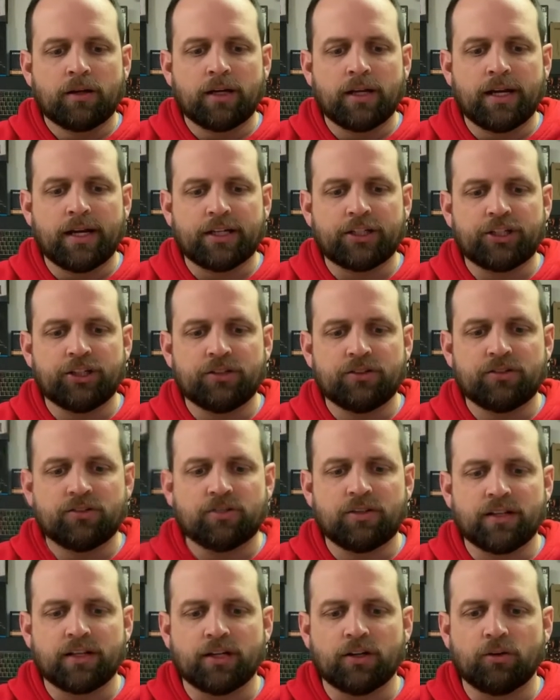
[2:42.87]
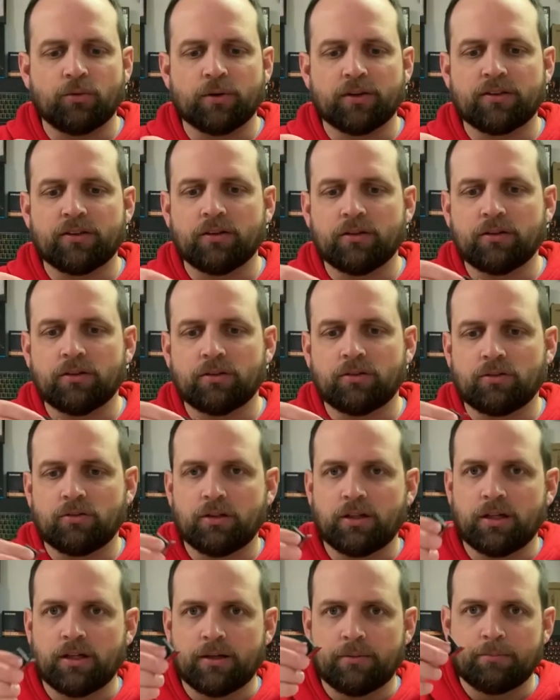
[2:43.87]
connections that go with the
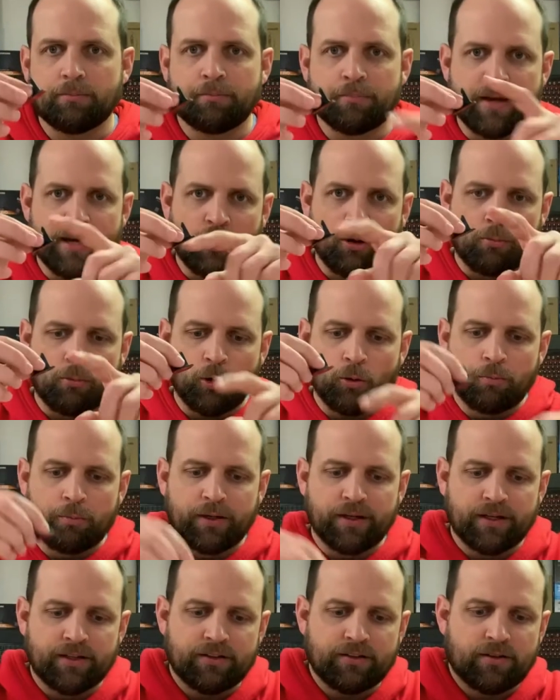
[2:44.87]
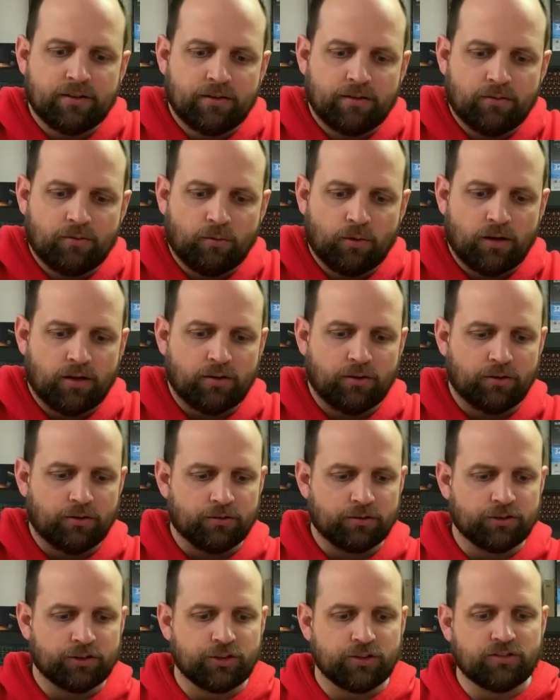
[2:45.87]
little elbow bend where
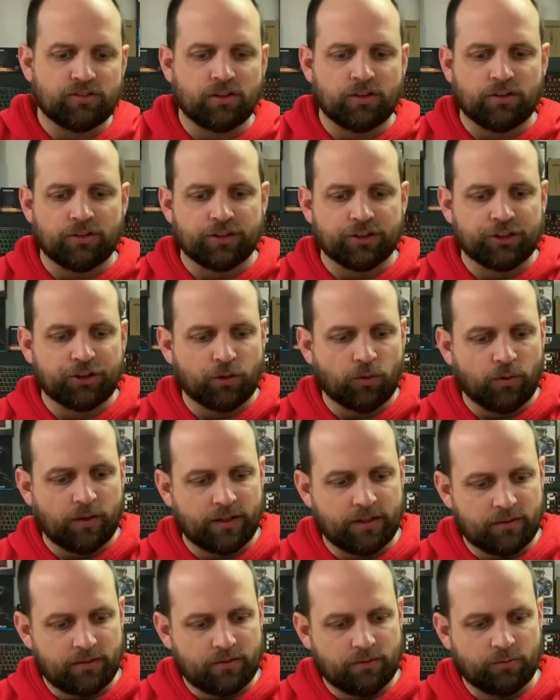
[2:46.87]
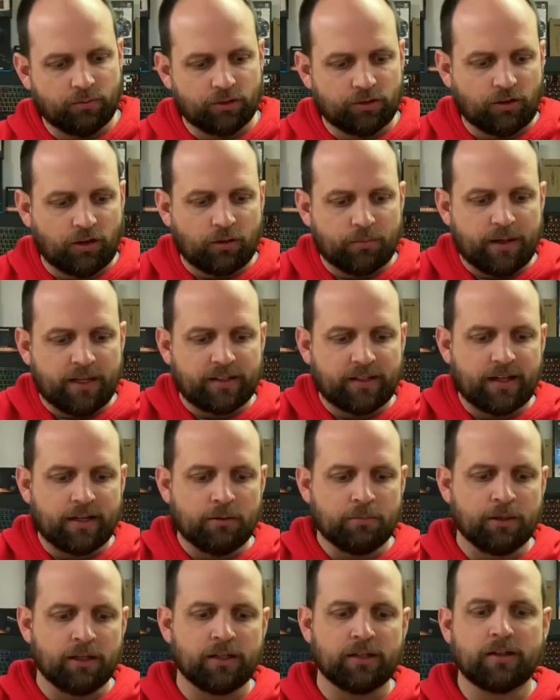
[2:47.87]
it'll just sit on the joint. And we'll talk about
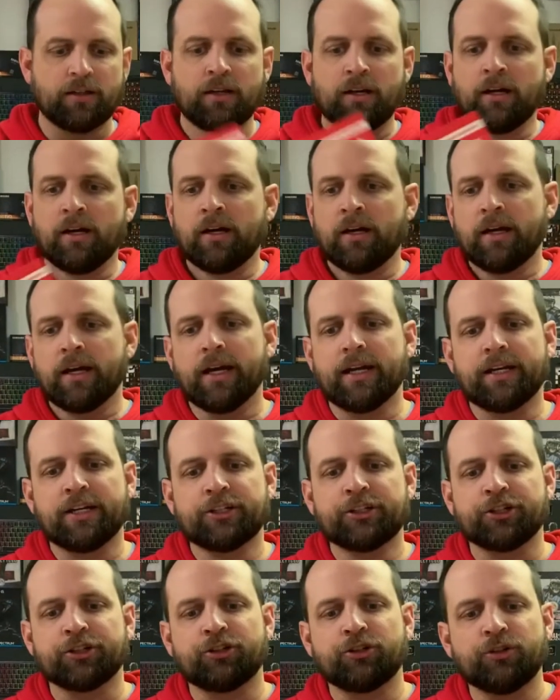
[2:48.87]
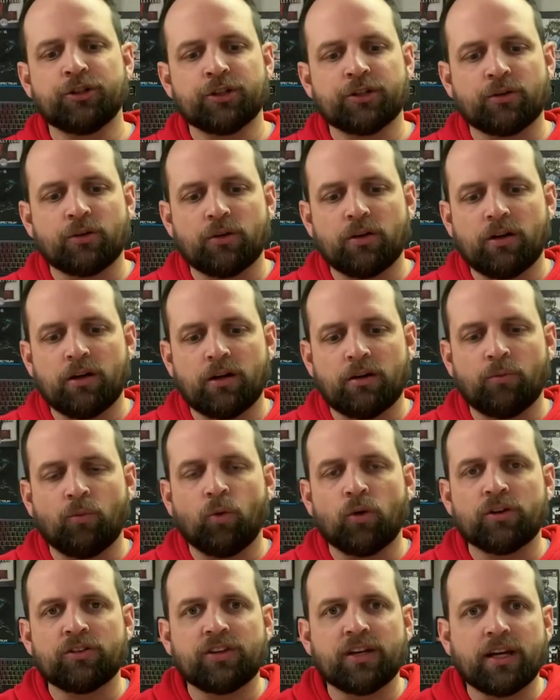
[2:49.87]
that in a minute. And here's your 2-year
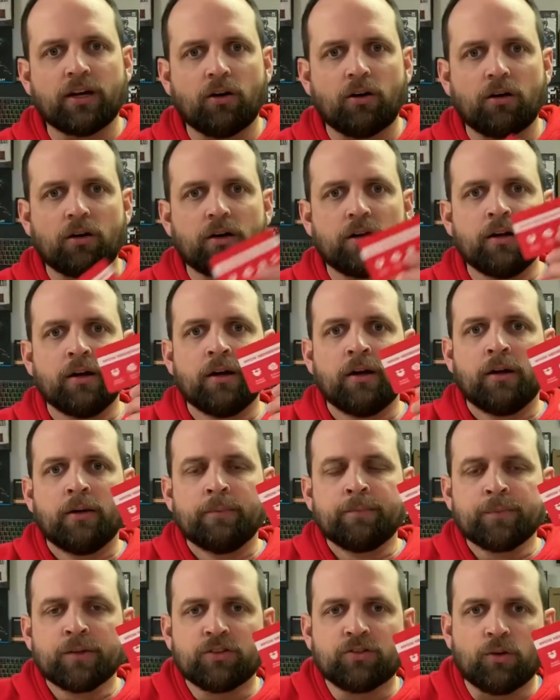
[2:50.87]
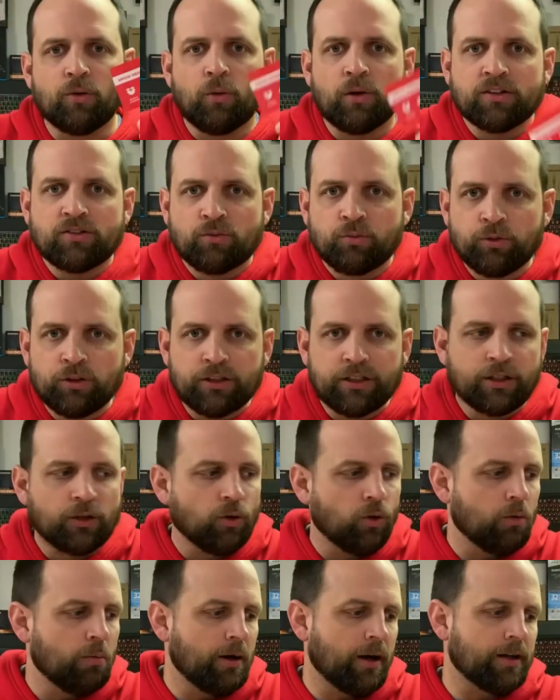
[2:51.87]
warranty card. So what's really
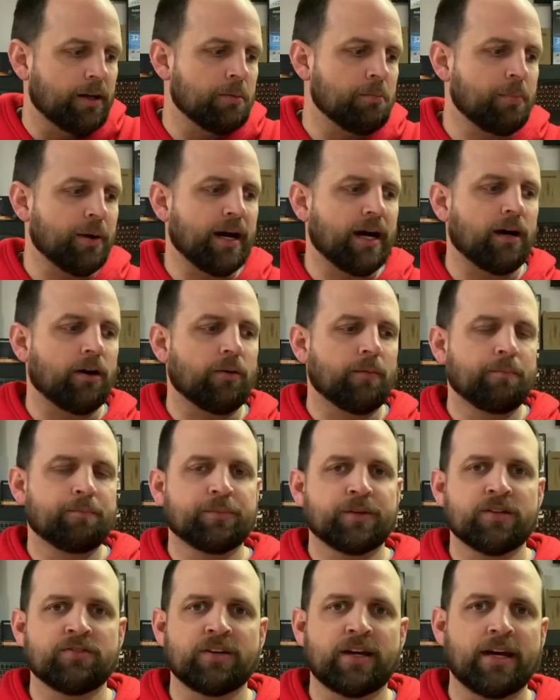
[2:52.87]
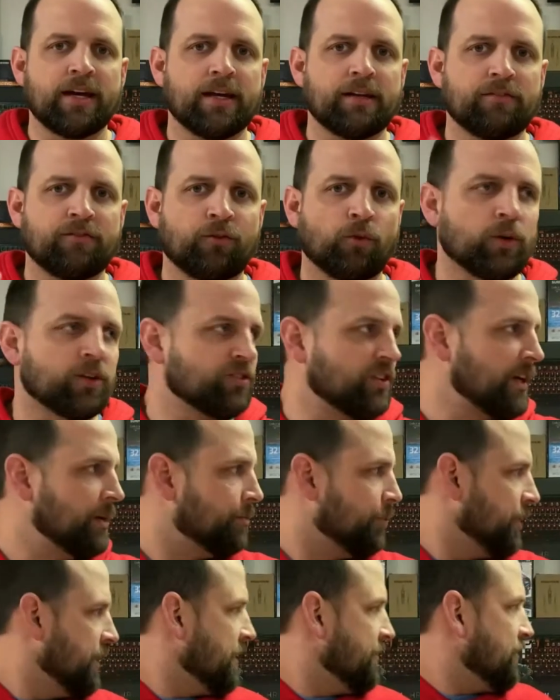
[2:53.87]
cool about Mpow is that, for
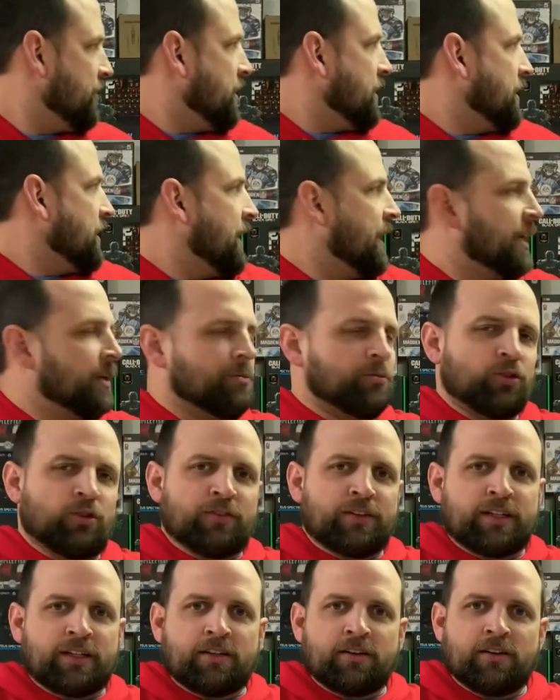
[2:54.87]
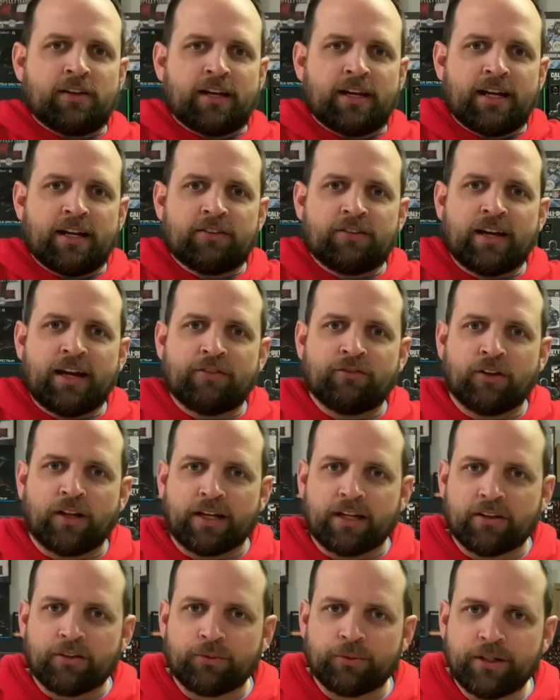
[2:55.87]
example, I have a lot of items over here that have
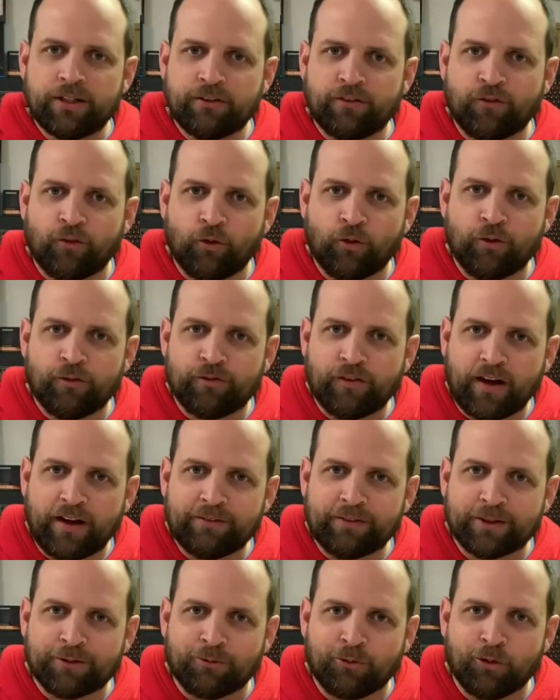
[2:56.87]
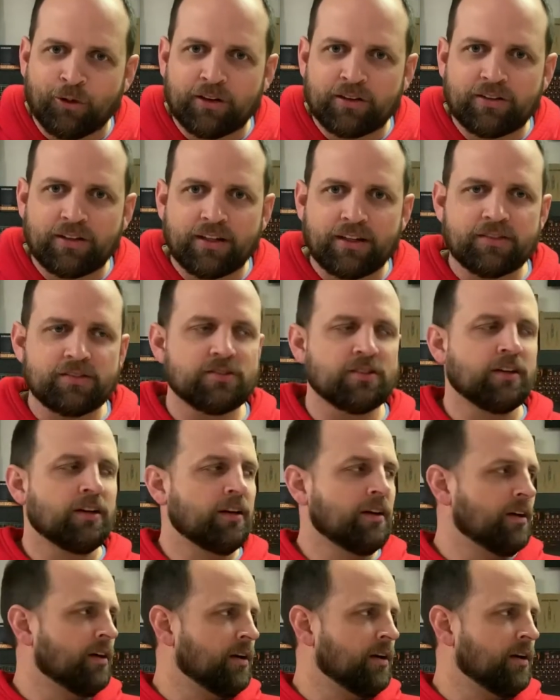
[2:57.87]
like 3 to 4 or 5-year warranties.